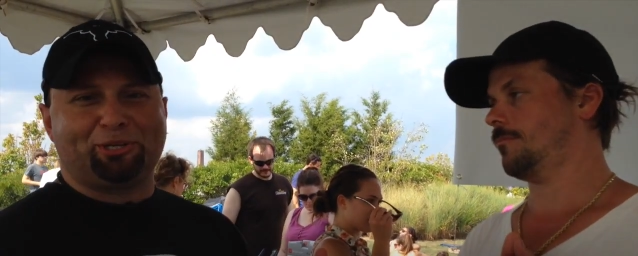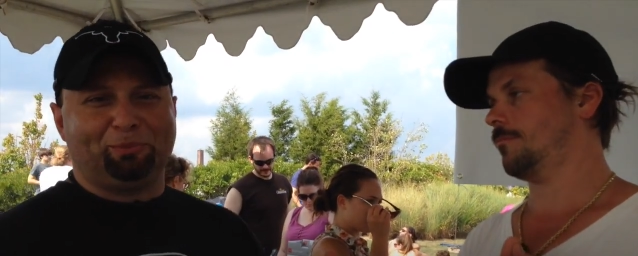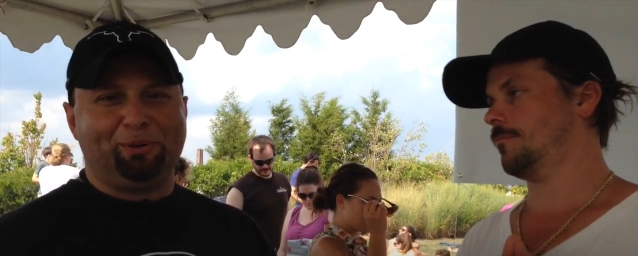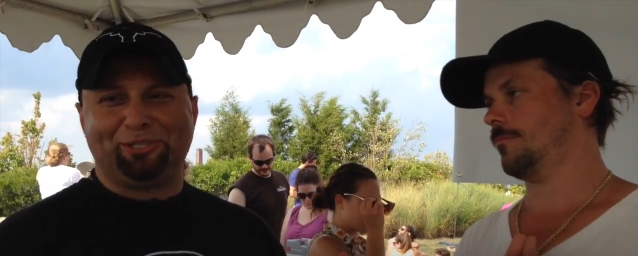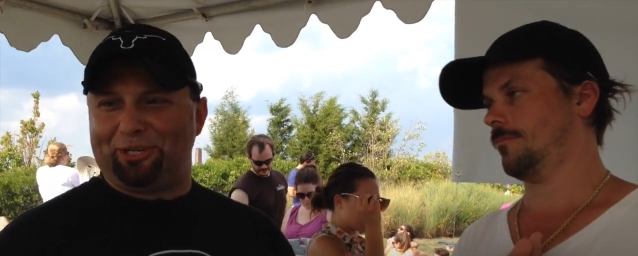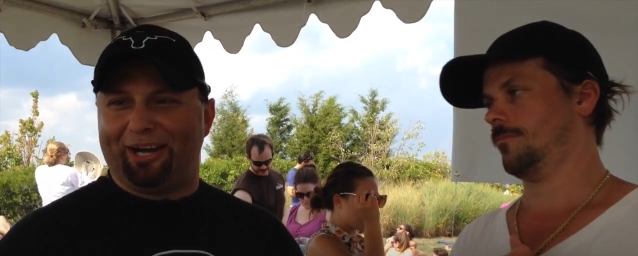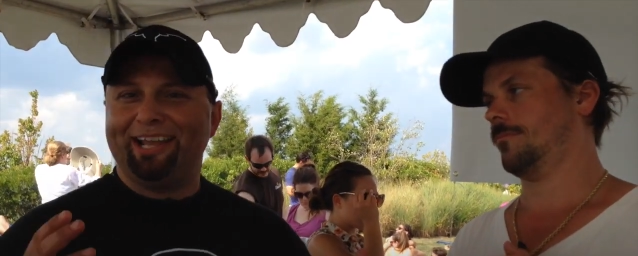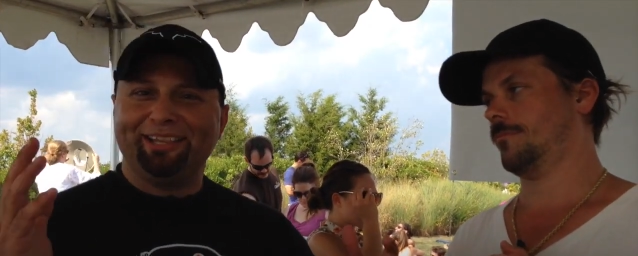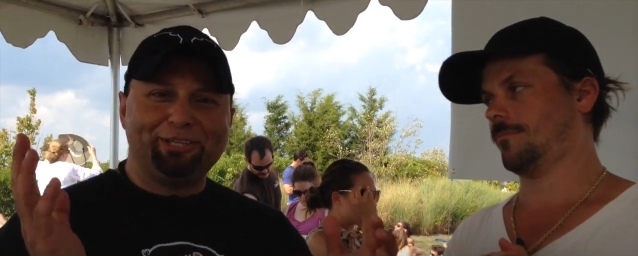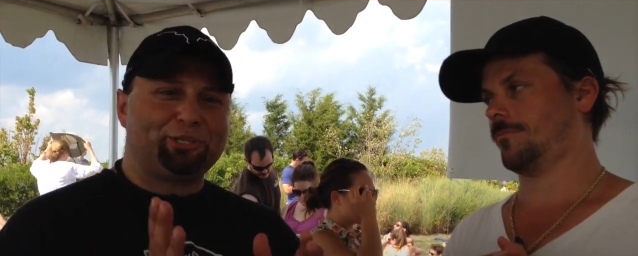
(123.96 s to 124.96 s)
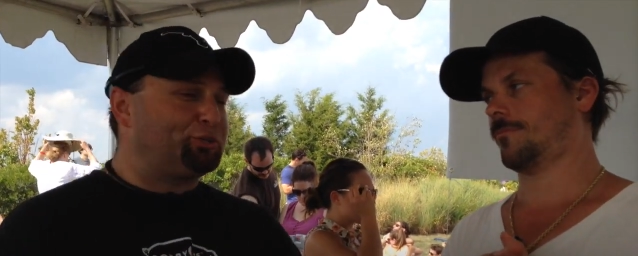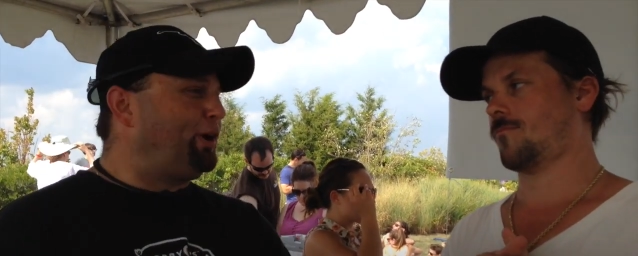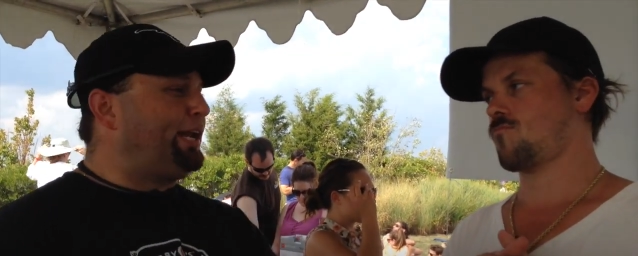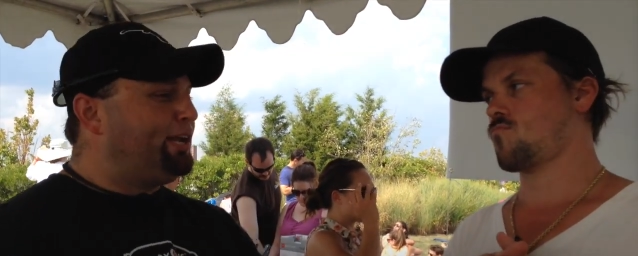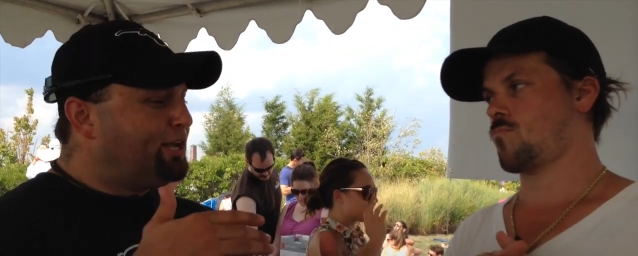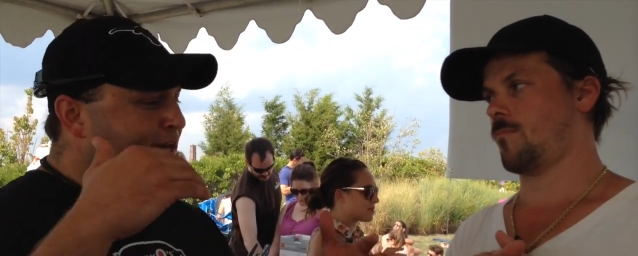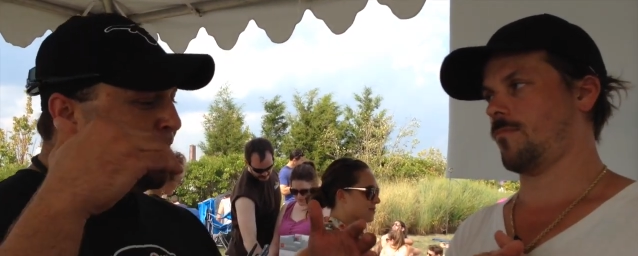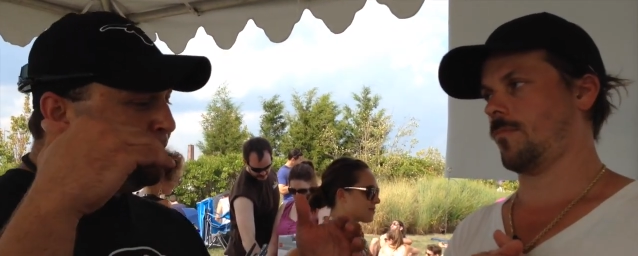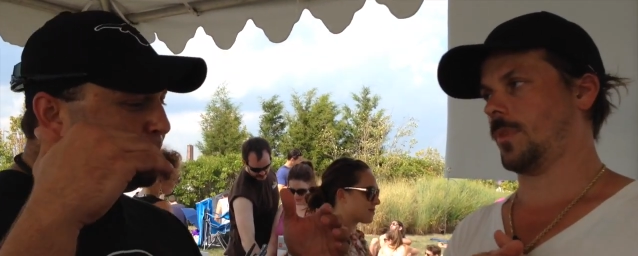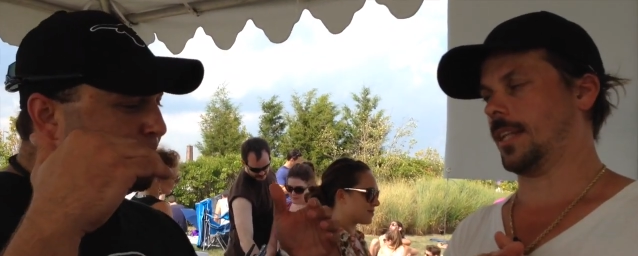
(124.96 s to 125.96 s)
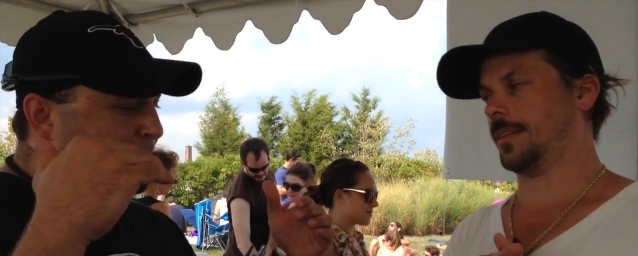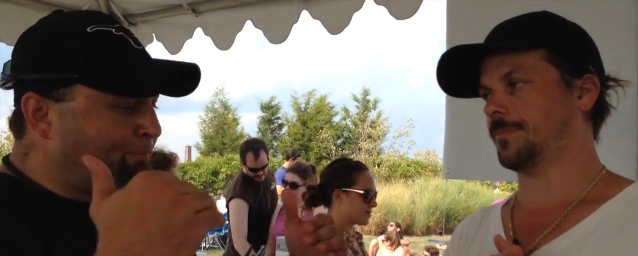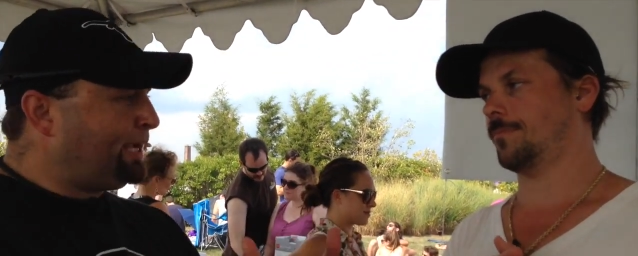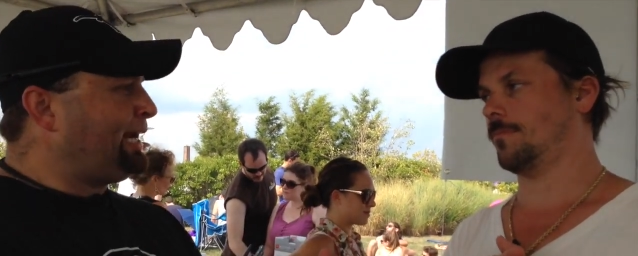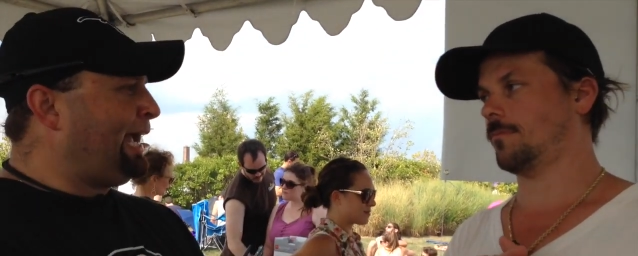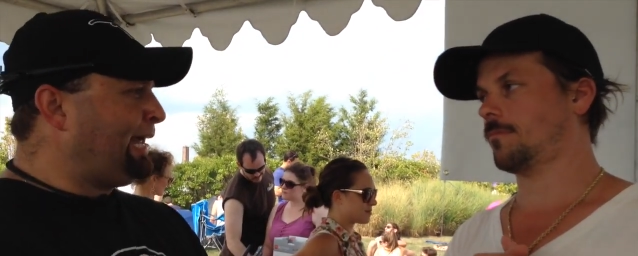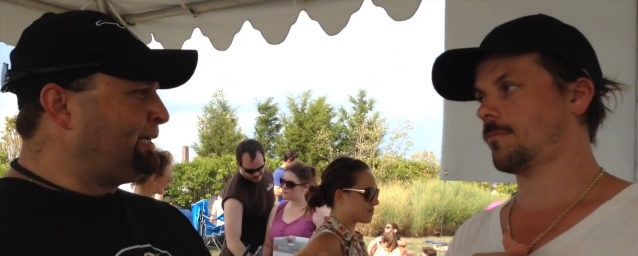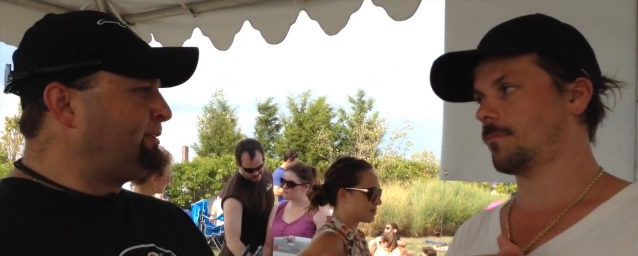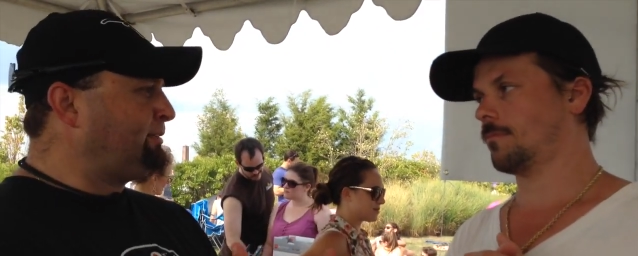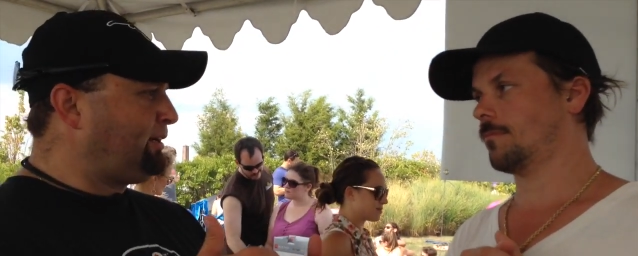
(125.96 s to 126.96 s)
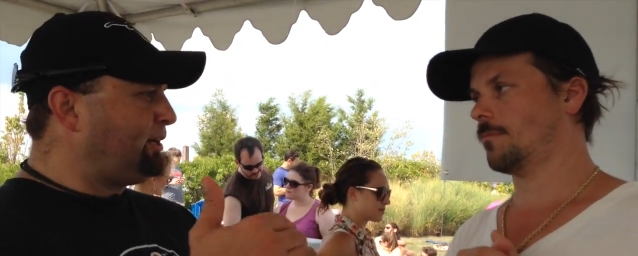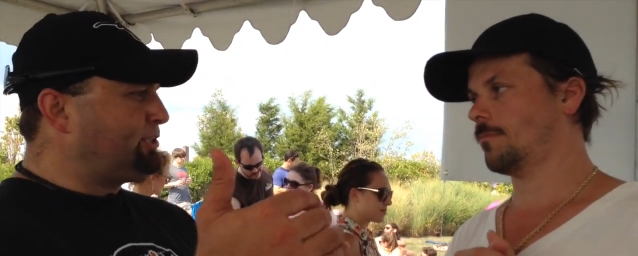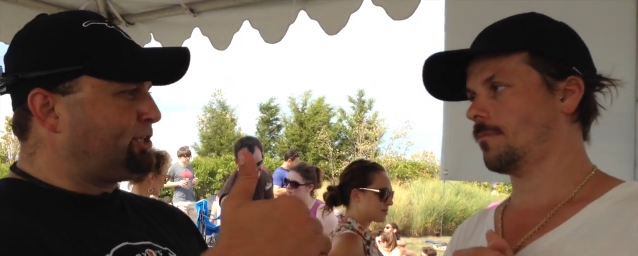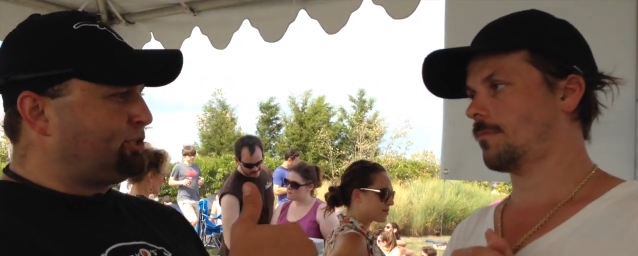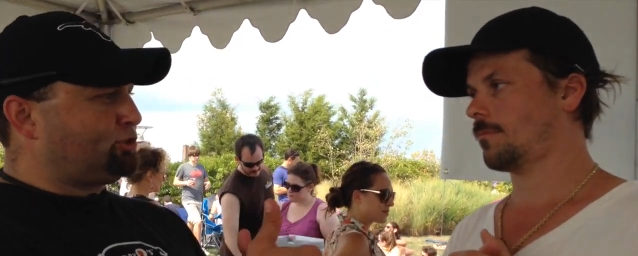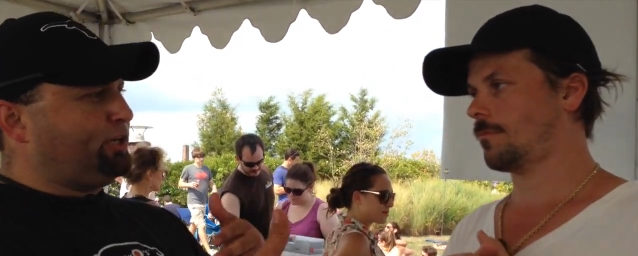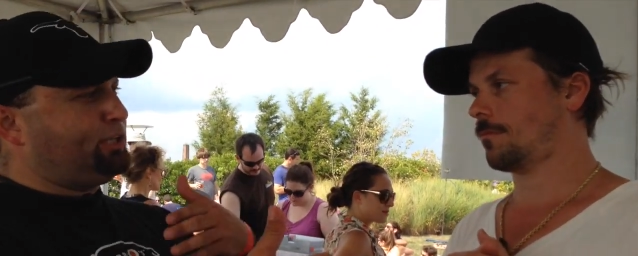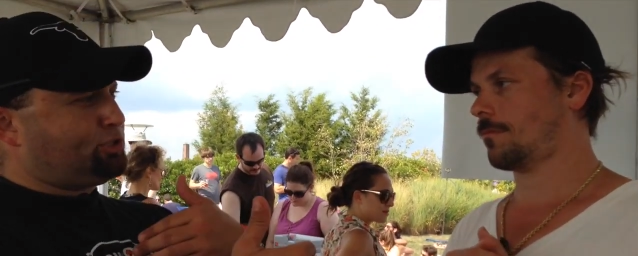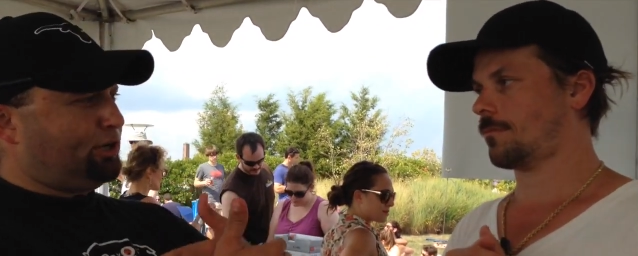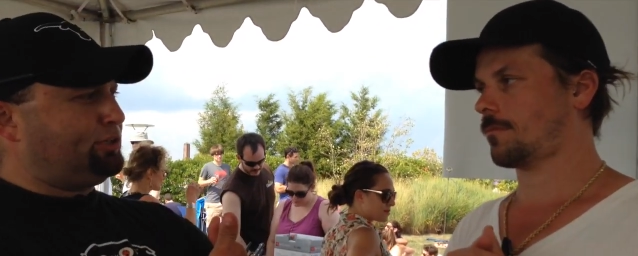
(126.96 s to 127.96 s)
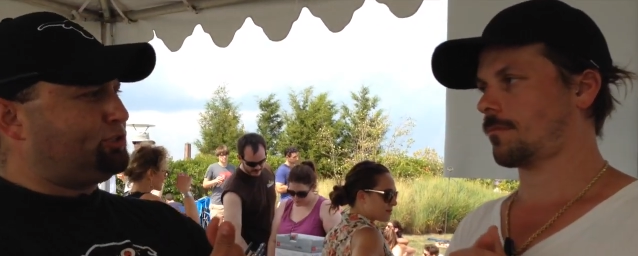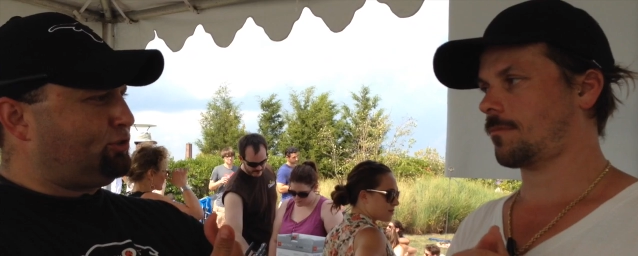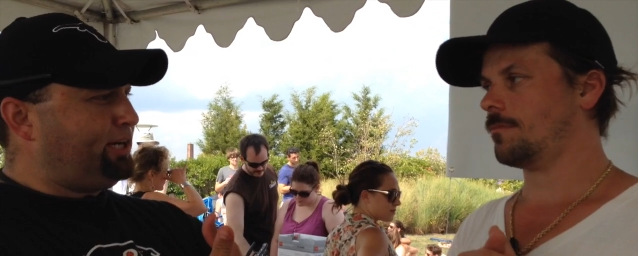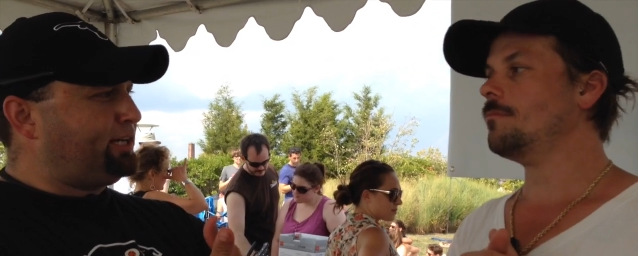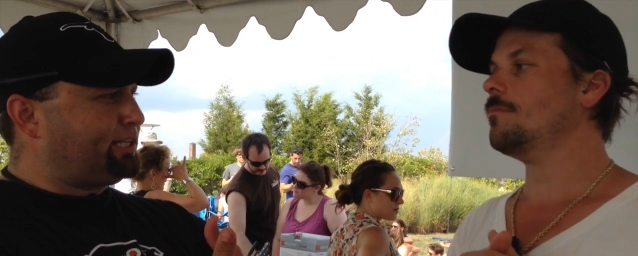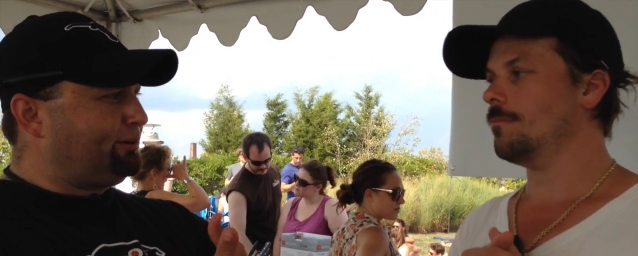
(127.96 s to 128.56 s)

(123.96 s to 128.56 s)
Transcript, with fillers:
Speaker 1: so much here. This is great. Now, in Manhattan, Hudson Street, Charles Street, is